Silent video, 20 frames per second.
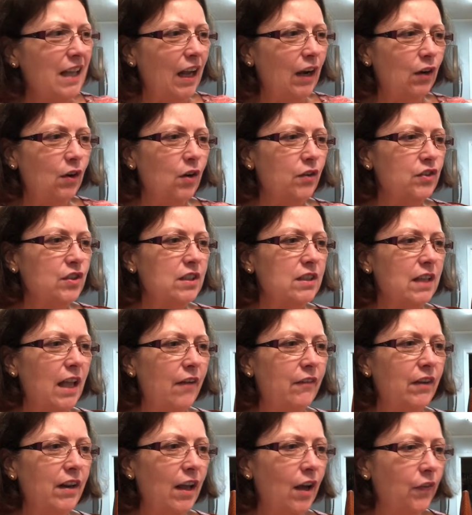I don't know if she's
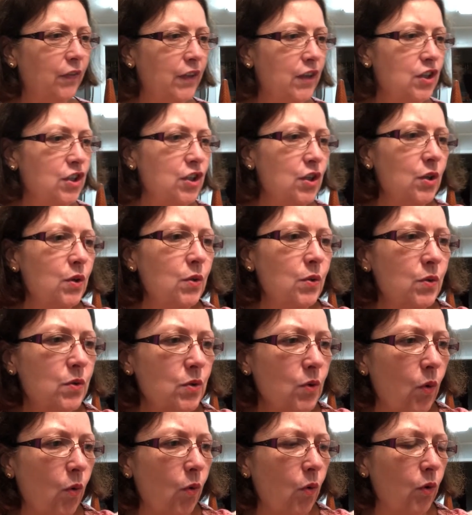having health
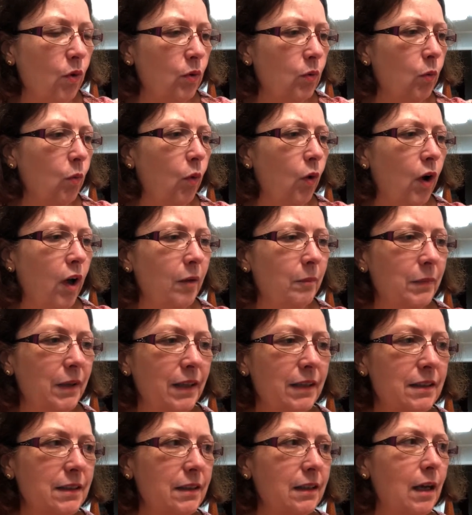issues or what,
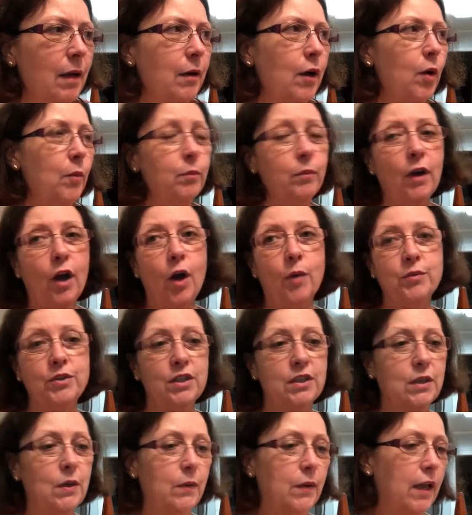but I hope
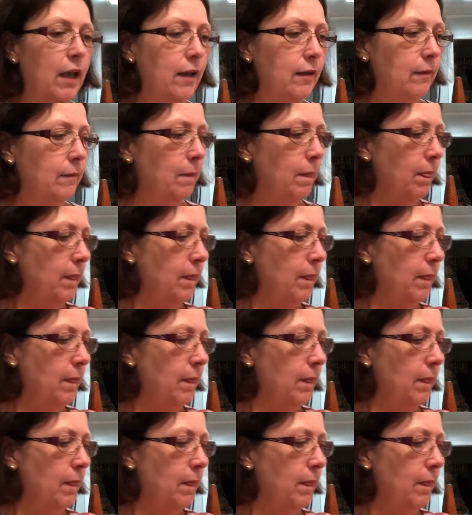she's okay.